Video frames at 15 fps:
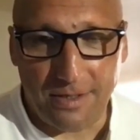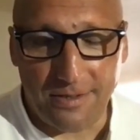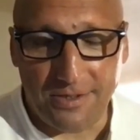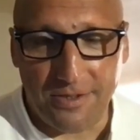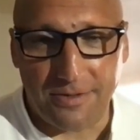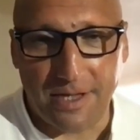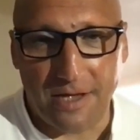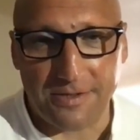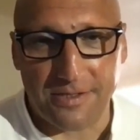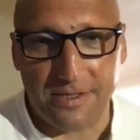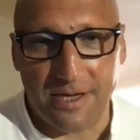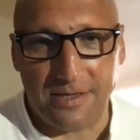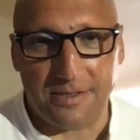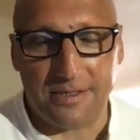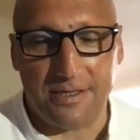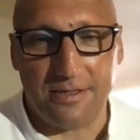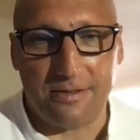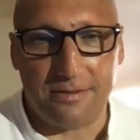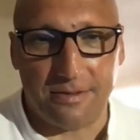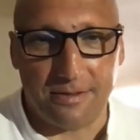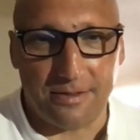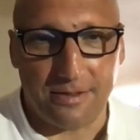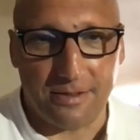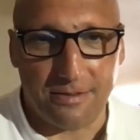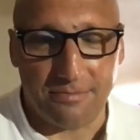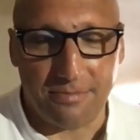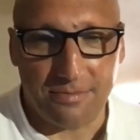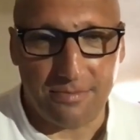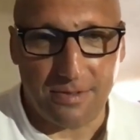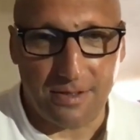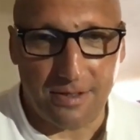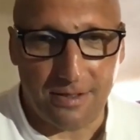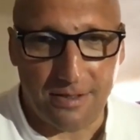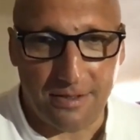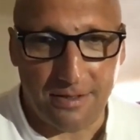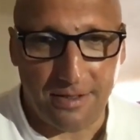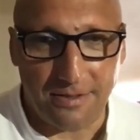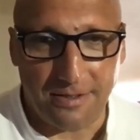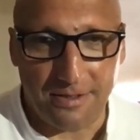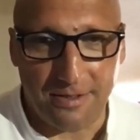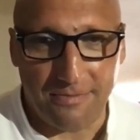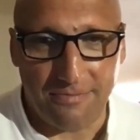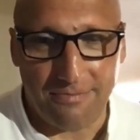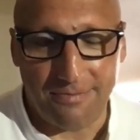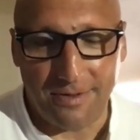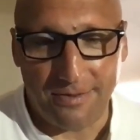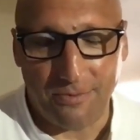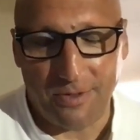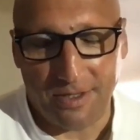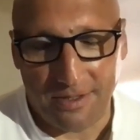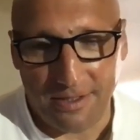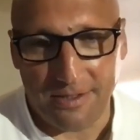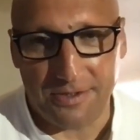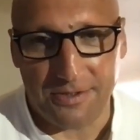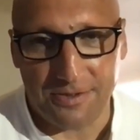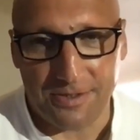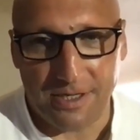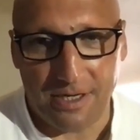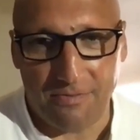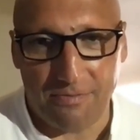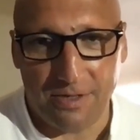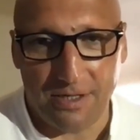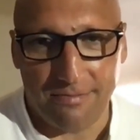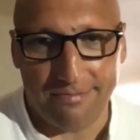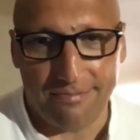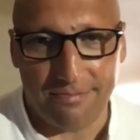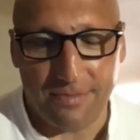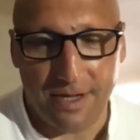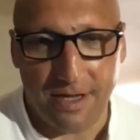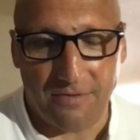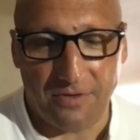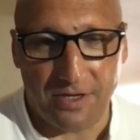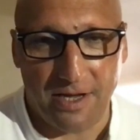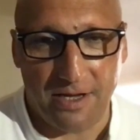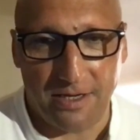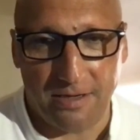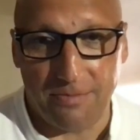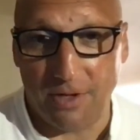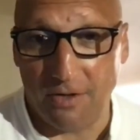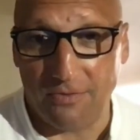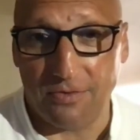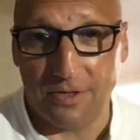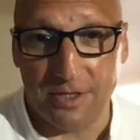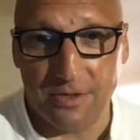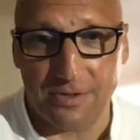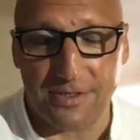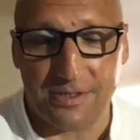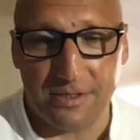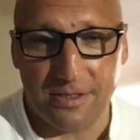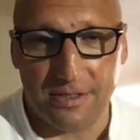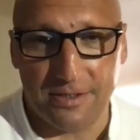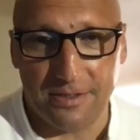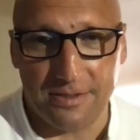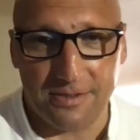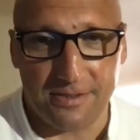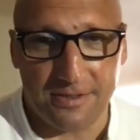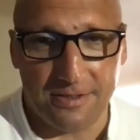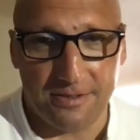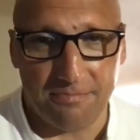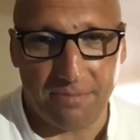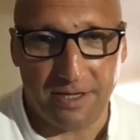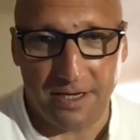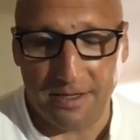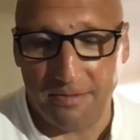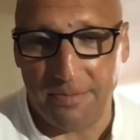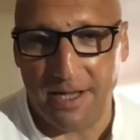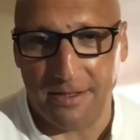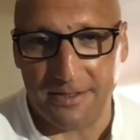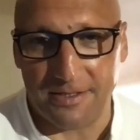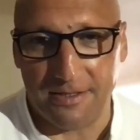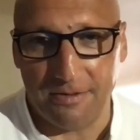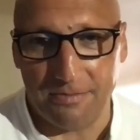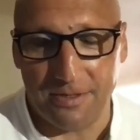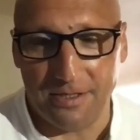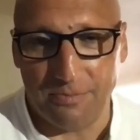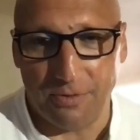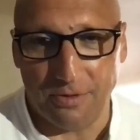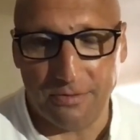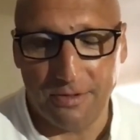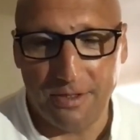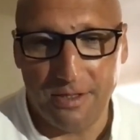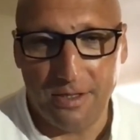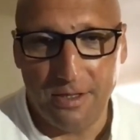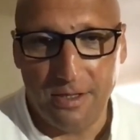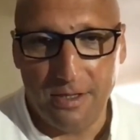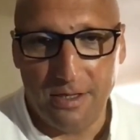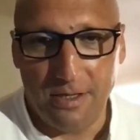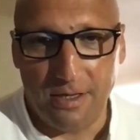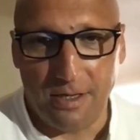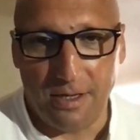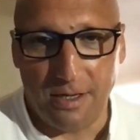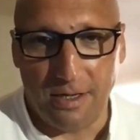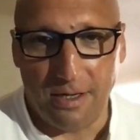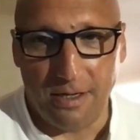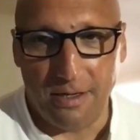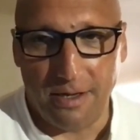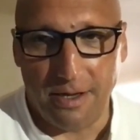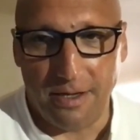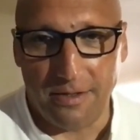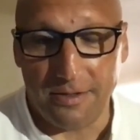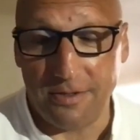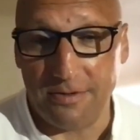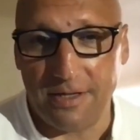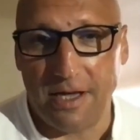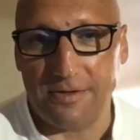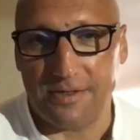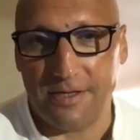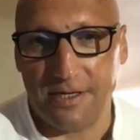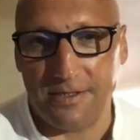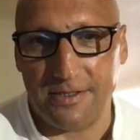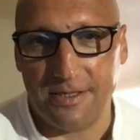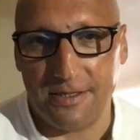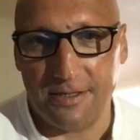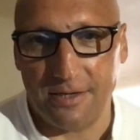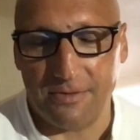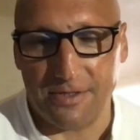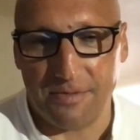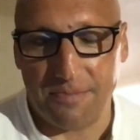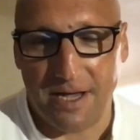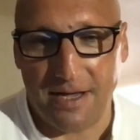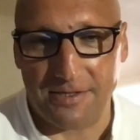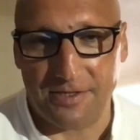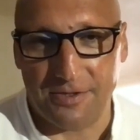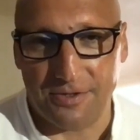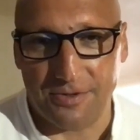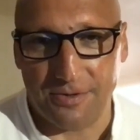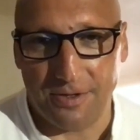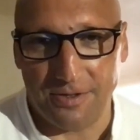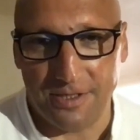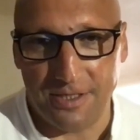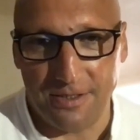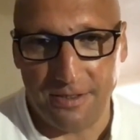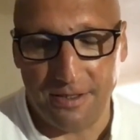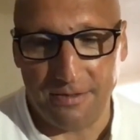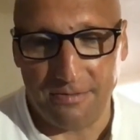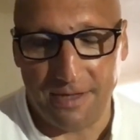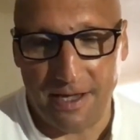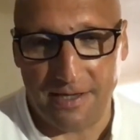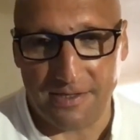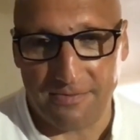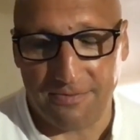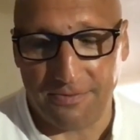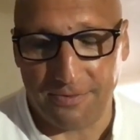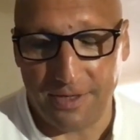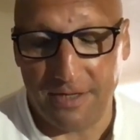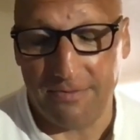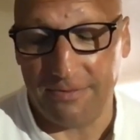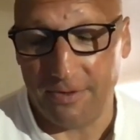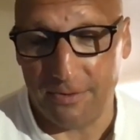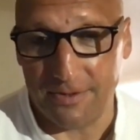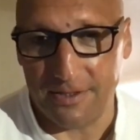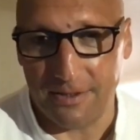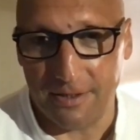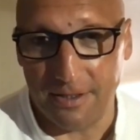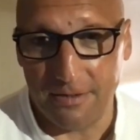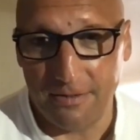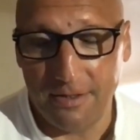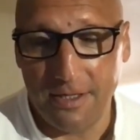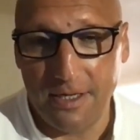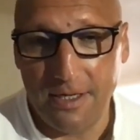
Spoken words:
In 2018, at the end, one of the issues that I've been advocating about for years is the plight of the Palestinian people. And in 2018, I was a passenger on the Gaza Freedom Flotilla,